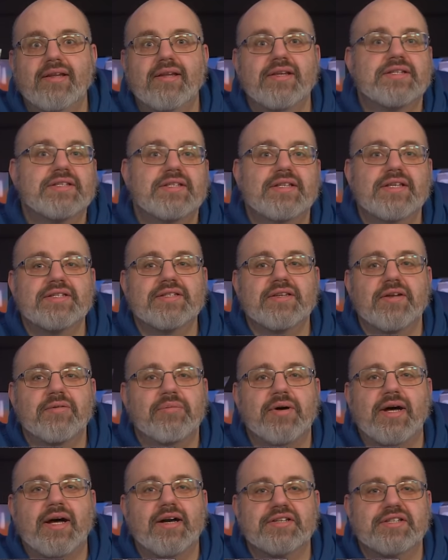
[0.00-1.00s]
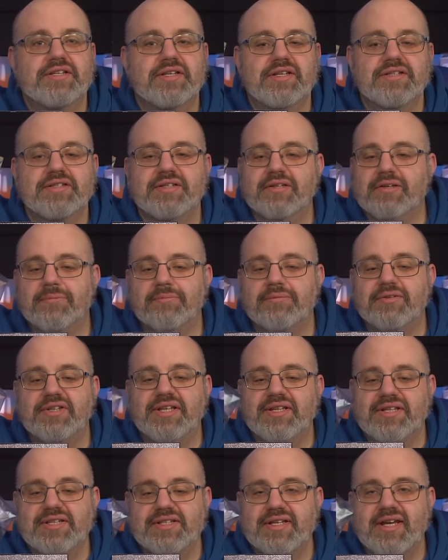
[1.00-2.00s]
this this unboxing is a
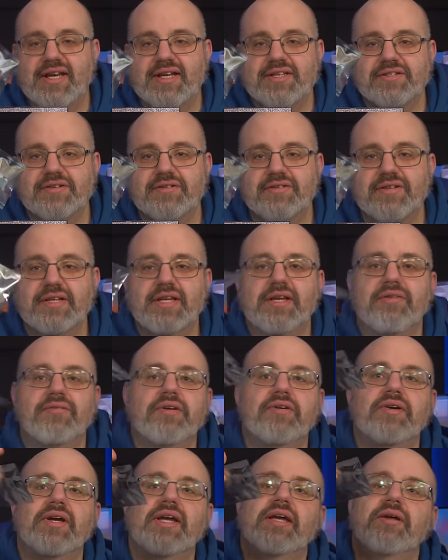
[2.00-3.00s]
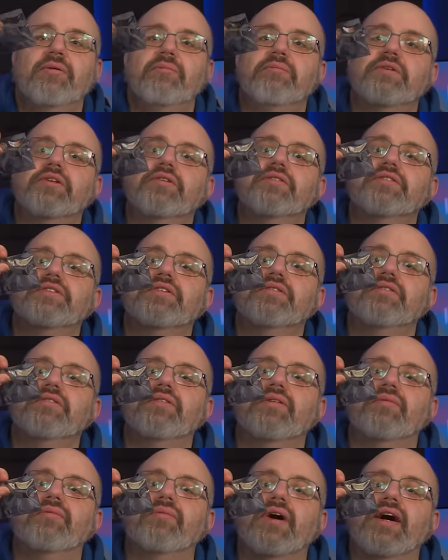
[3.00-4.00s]
complete disaster. They give you a
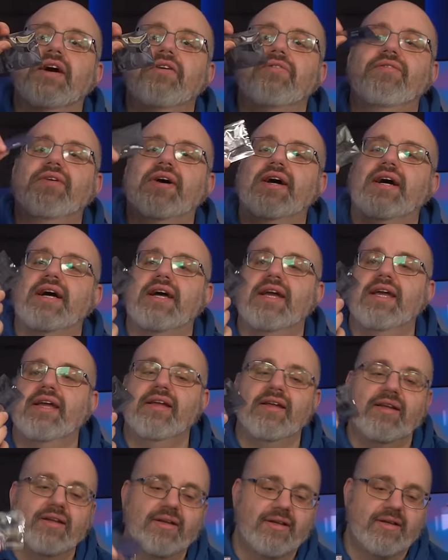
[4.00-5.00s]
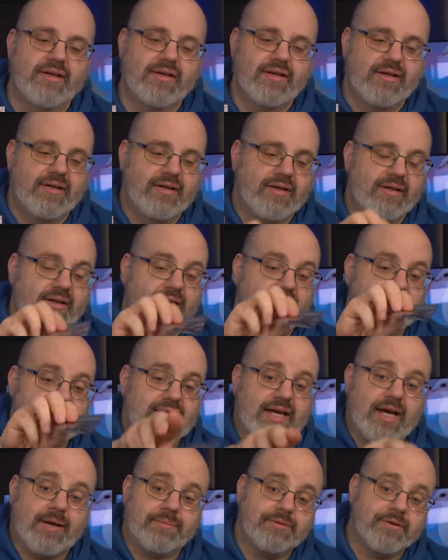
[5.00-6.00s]
Bluetooth and Wi-Fi
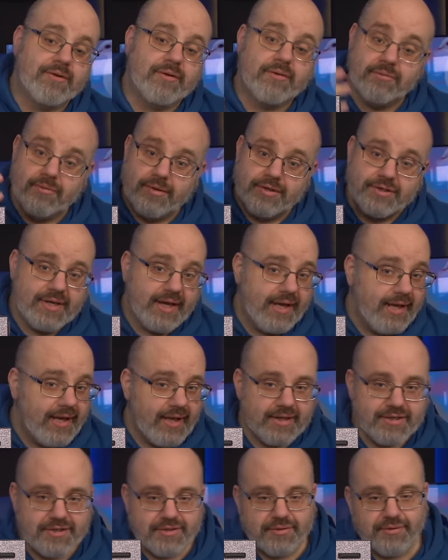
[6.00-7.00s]
adapter, which hey, yeah, that's